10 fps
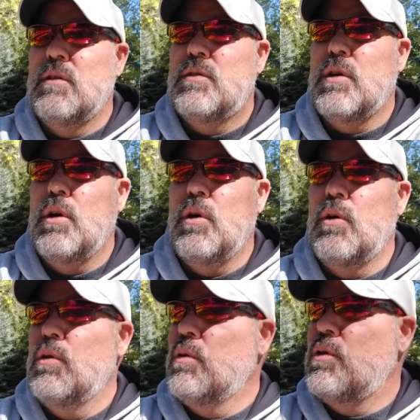
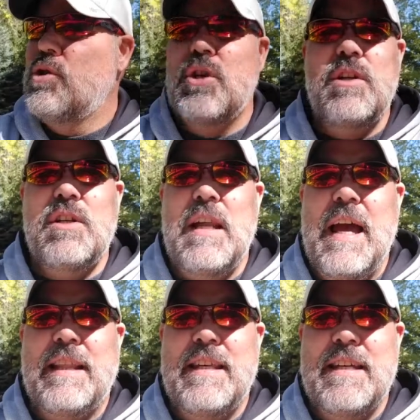So just
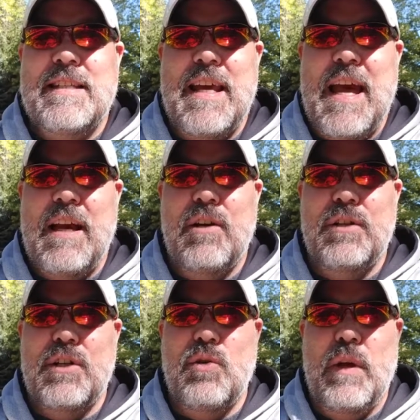like the attack
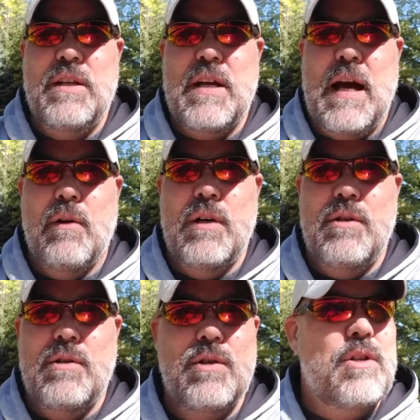on the Twin
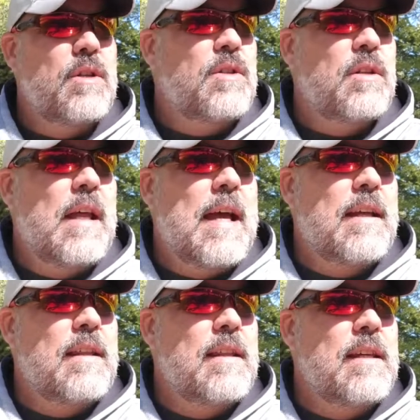Towers, just like
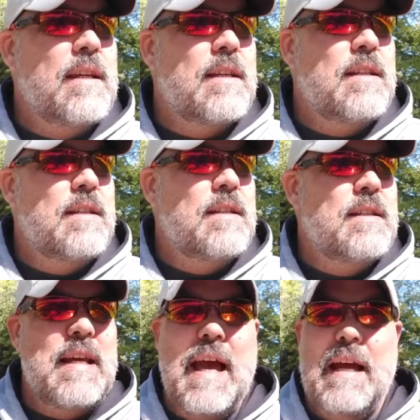the
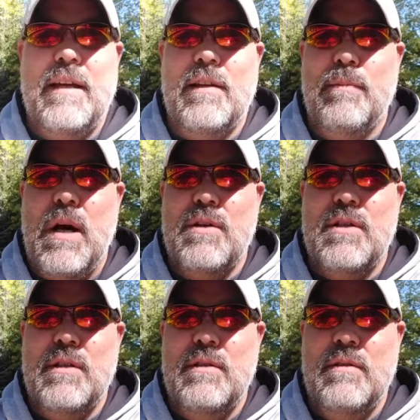attack, the
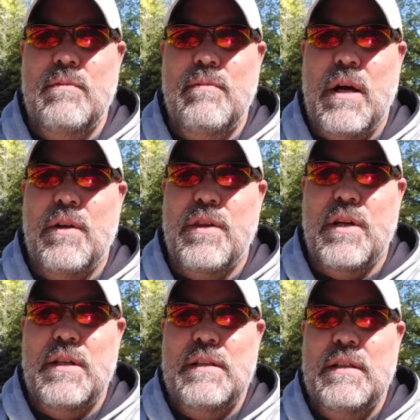Boston
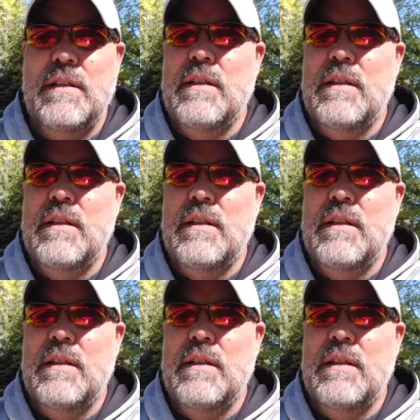Marathon,